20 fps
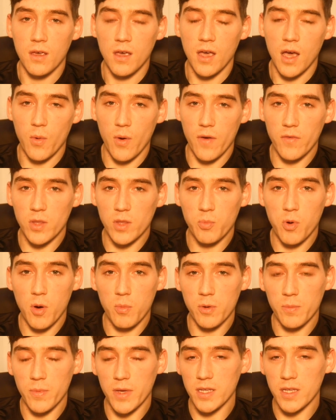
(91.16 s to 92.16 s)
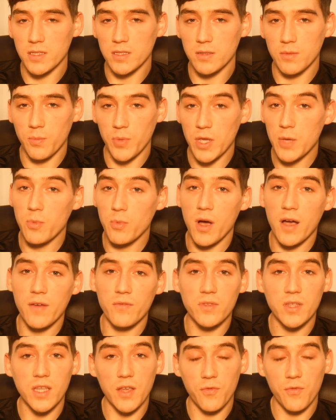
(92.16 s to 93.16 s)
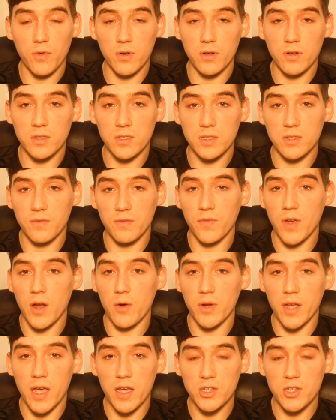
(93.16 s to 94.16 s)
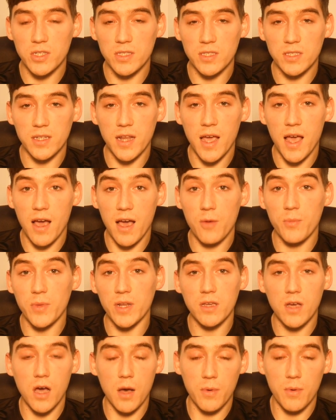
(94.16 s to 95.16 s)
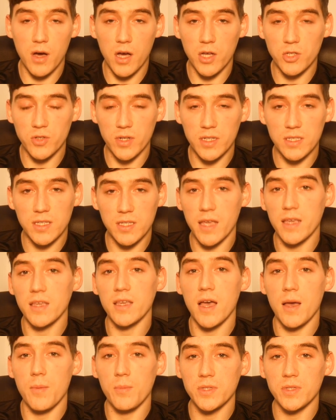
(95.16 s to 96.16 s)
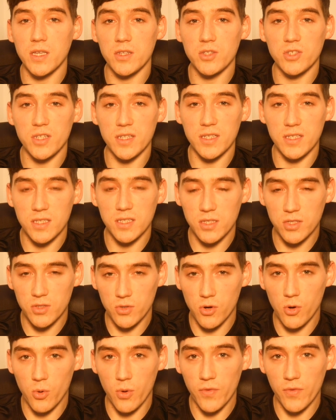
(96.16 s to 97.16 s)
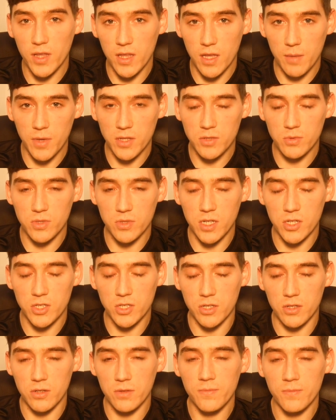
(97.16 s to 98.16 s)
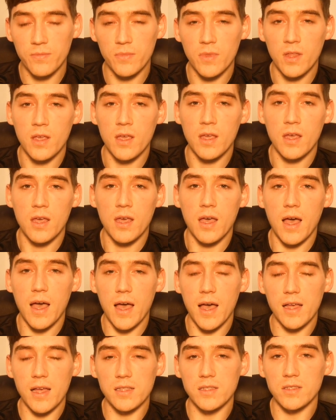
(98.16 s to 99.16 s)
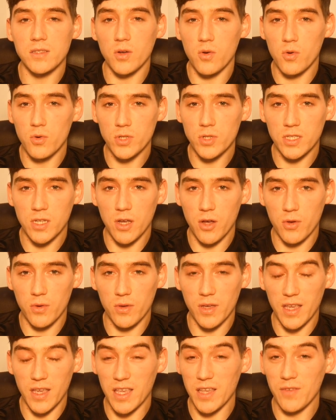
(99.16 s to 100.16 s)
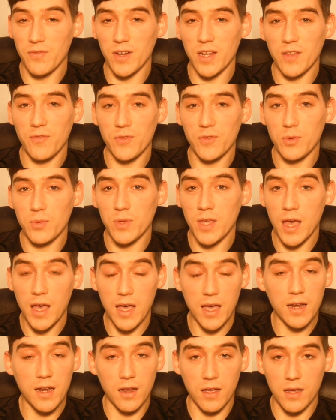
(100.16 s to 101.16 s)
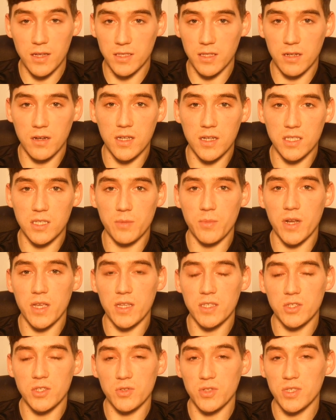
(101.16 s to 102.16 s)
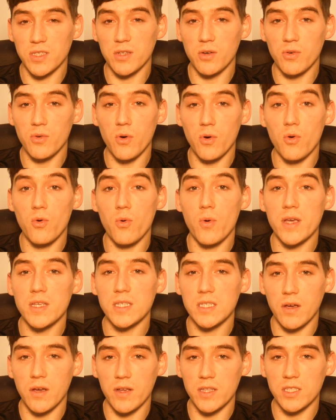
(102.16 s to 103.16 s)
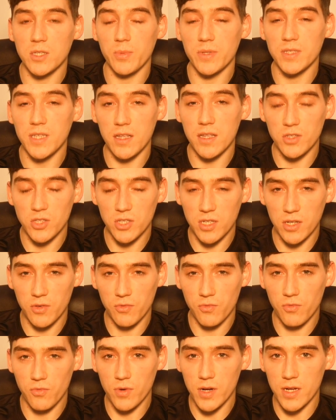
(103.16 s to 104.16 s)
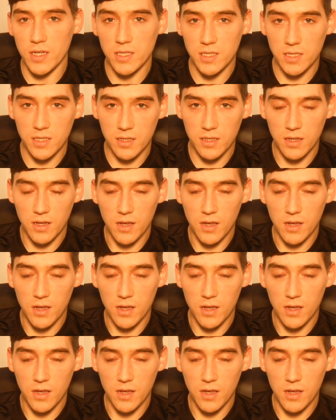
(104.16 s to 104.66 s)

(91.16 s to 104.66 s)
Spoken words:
However, the problem is people have different variations in how many carbohydrates they can potentially store within their muscle tissue. And also, even if you can last the 90 minutes, you're still always going to potentially risk